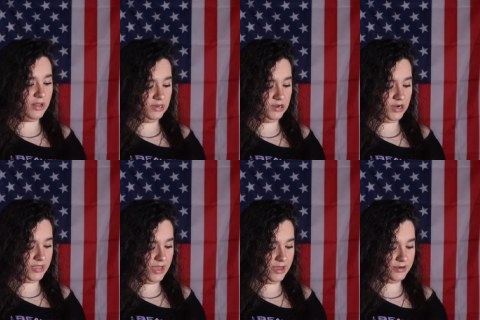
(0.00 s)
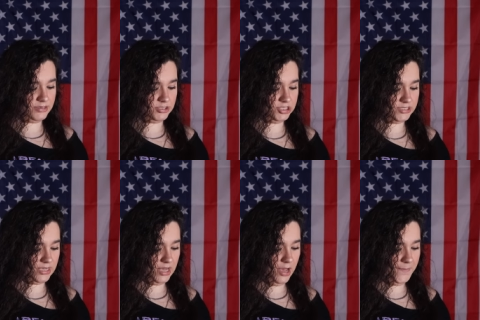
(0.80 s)
on here again. She's
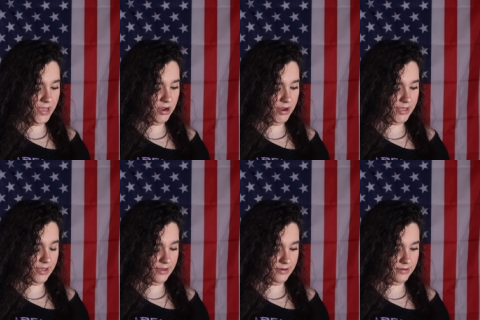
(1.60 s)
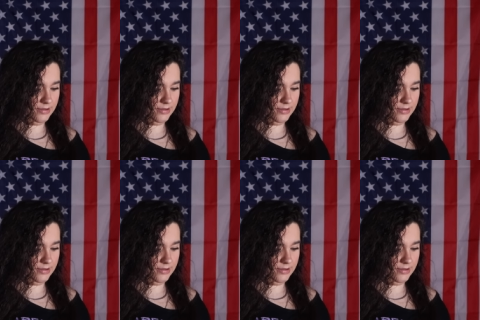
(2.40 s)
up here again.